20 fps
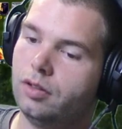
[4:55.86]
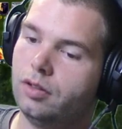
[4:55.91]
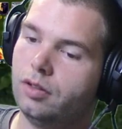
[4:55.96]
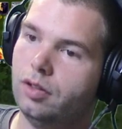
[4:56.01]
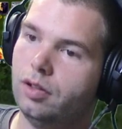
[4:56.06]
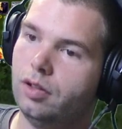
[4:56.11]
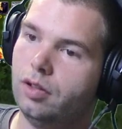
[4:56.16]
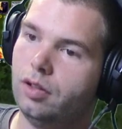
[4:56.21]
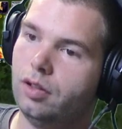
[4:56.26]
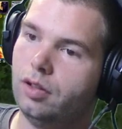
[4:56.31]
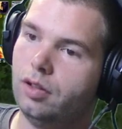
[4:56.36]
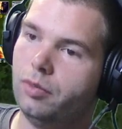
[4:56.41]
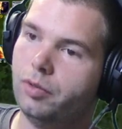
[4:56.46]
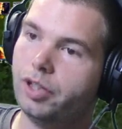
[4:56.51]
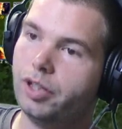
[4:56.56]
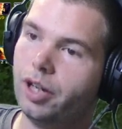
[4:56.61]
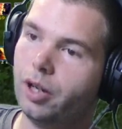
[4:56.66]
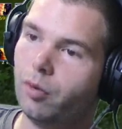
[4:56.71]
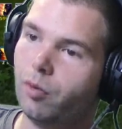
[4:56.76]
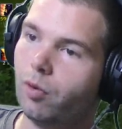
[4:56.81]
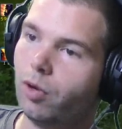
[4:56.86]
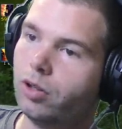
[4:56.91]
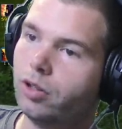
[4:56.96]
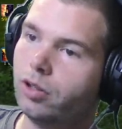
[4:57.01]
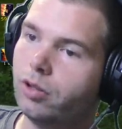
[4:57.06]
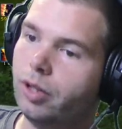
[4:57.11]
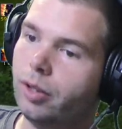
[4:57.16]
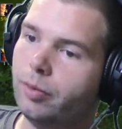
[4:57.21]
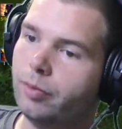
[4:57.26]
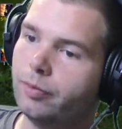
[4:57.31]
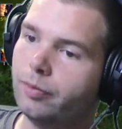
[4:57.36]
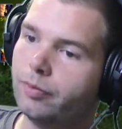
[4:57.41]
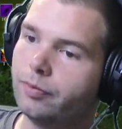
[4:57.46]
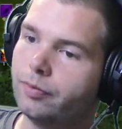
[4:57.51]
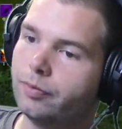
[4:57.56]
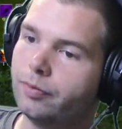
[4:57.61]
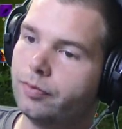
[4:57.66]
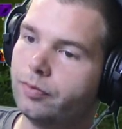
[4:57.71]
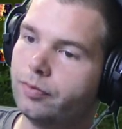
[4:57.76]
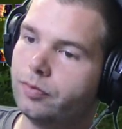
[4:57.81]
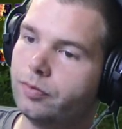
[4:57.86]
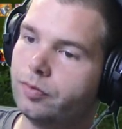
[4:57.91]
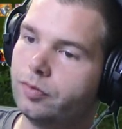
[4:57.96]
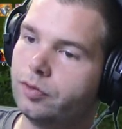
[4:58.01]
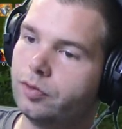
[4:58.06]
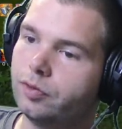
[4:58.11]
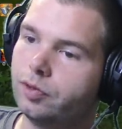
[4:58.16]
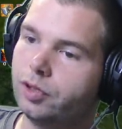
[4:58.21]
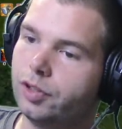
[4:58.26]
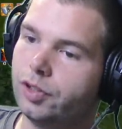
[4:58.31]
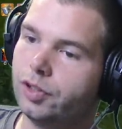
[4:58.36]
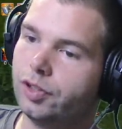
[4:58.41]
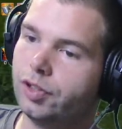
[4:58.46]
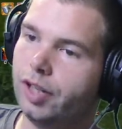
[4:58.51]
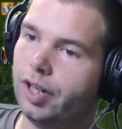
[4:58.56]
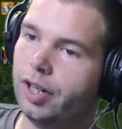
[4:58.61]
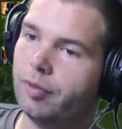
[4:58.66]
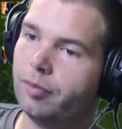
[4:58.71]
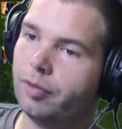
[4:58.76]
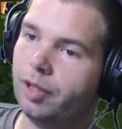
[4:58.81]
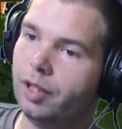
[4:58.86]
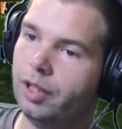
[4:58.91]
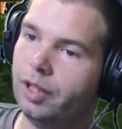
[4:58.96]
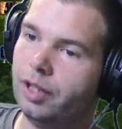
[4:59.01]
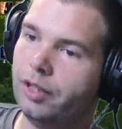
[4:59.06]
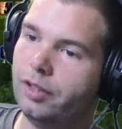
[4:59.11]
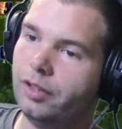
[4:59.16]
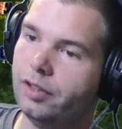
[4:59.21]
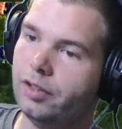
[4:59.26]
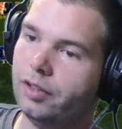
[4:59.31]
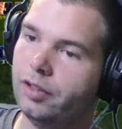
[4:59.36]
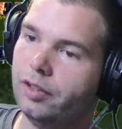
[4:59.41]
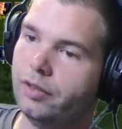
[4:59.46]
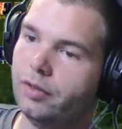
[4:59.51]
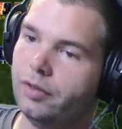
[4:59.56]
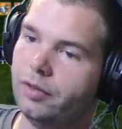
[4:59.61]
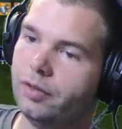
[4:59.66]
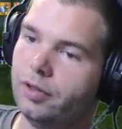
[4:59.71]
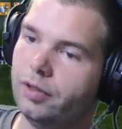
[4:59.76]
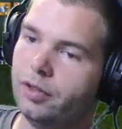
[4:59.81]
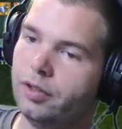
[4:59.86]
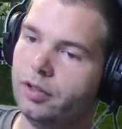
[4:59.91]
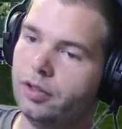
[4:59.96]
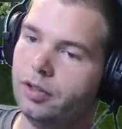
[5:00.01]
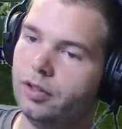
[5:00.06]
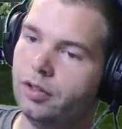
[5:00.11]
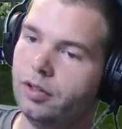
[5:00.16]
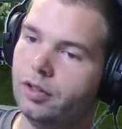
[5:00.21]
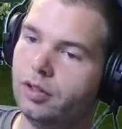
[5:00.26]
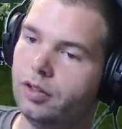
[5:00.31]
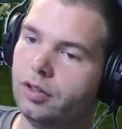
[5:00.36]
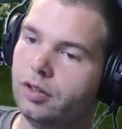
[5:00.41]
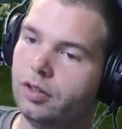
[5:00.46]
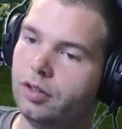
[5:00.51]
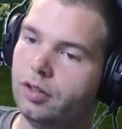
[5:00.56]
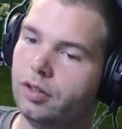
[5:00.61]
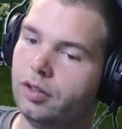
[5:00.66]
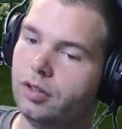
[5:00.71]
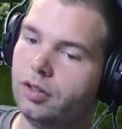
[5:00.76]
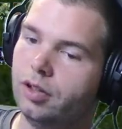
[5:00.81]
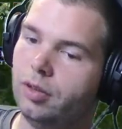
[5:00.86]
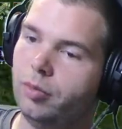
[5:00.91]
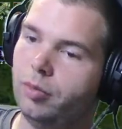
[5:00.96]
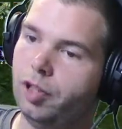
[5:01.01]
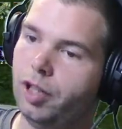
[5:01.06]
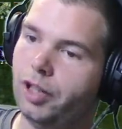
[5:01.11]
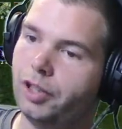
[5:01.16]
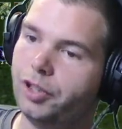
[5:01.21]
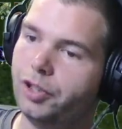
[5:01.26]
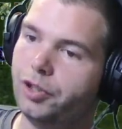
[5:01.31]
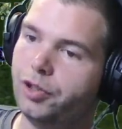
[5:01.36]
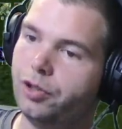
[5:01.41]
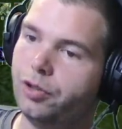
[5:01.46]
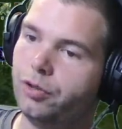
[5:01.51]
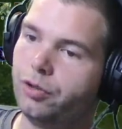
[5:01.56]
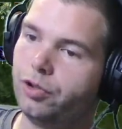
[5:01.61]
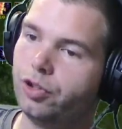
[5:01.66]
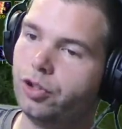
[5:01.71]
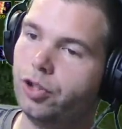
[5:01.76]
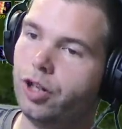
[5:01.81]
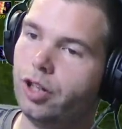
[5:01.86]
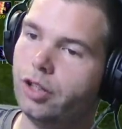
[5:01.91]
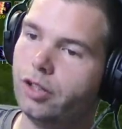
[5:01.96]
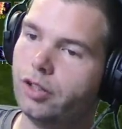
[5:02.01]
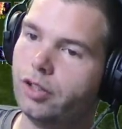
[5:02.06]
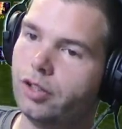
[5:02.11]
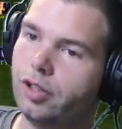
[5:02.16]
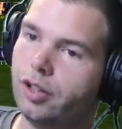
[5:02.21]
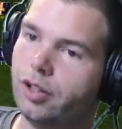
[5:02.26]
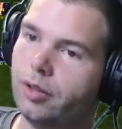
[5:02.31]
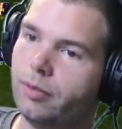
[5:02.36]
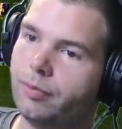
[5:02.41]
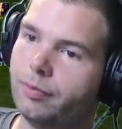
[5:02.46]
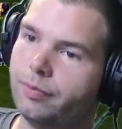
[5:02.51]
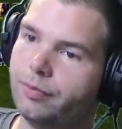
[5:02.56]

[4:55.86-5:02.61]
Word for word: Oh, uh, we got one grip. Freeze this guy in place. Apply huge dots on him.